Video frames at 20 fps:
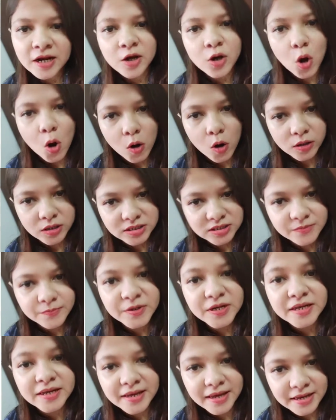in a
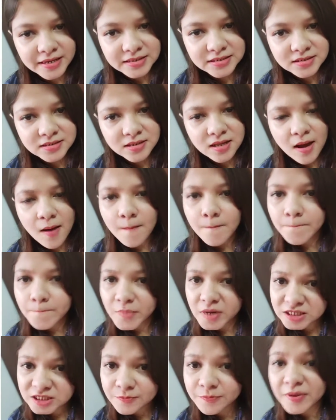cognizable case
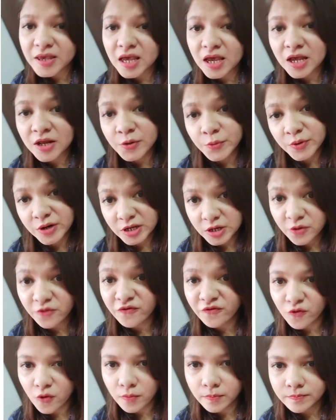must be in written
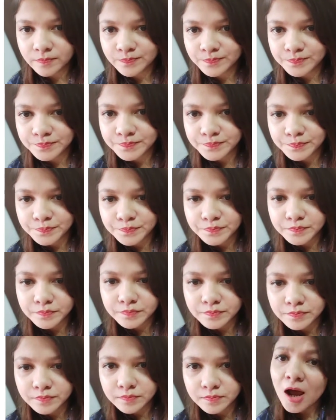form.
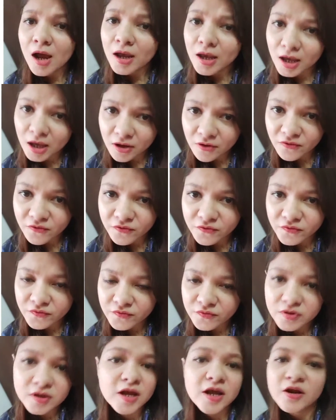If
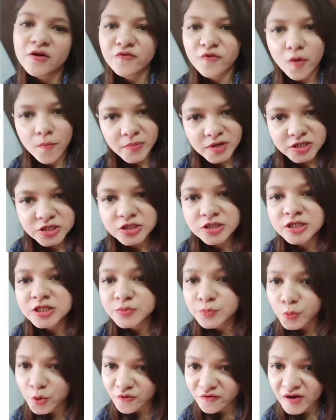the information
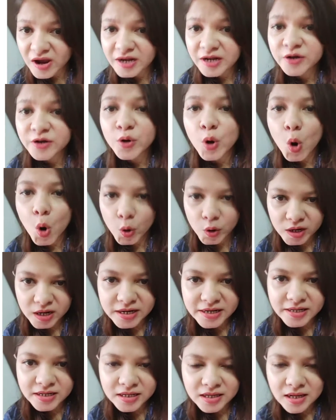is provided
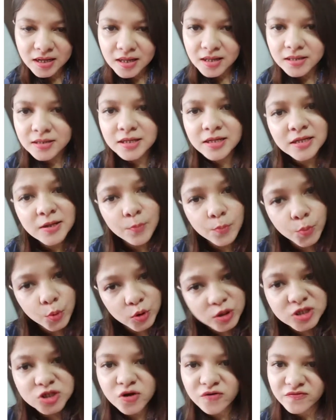orally, then the
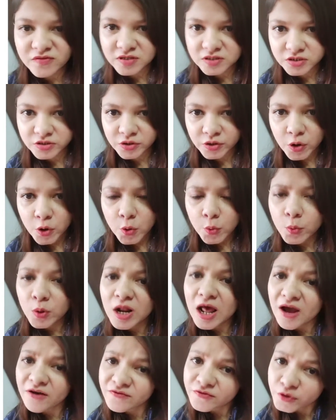police officer
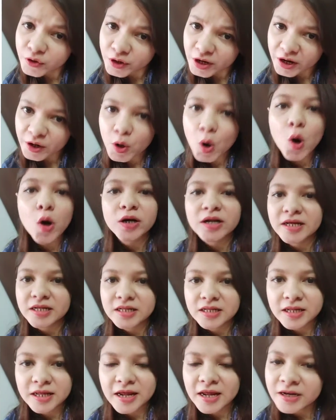will have to record
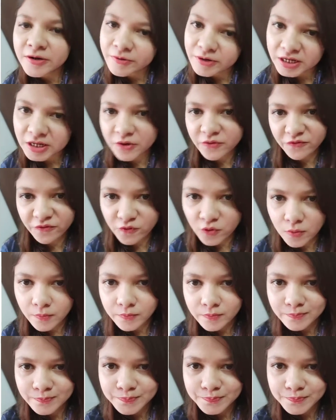it in written form.